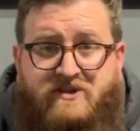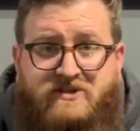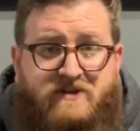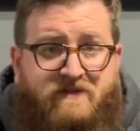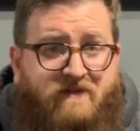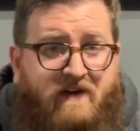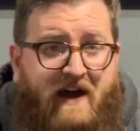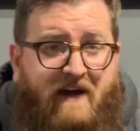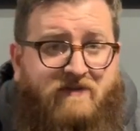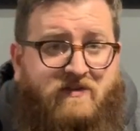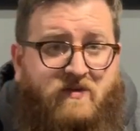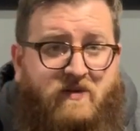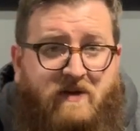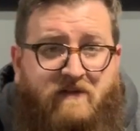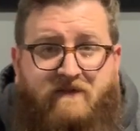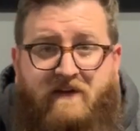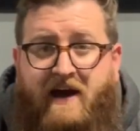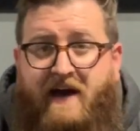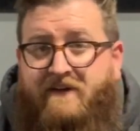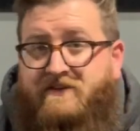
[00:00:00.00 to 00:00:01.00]
your
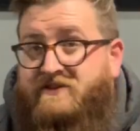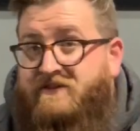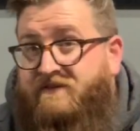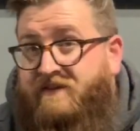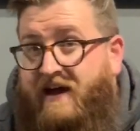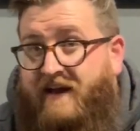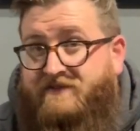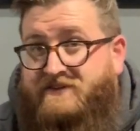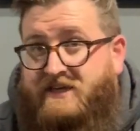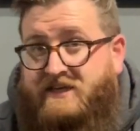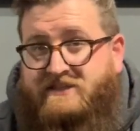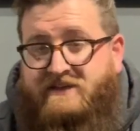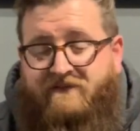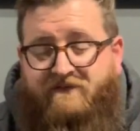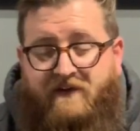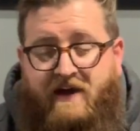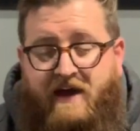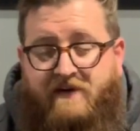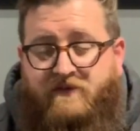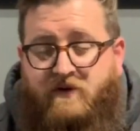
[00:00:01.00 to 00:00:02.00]
525s, your
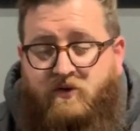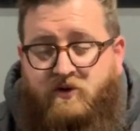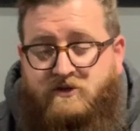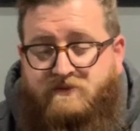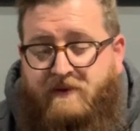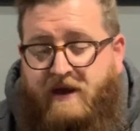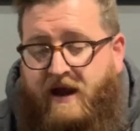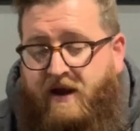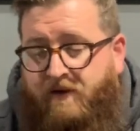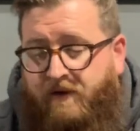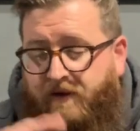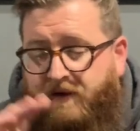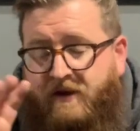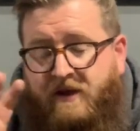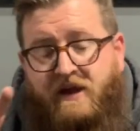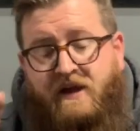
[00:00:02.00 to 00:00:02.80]
565 horsepower,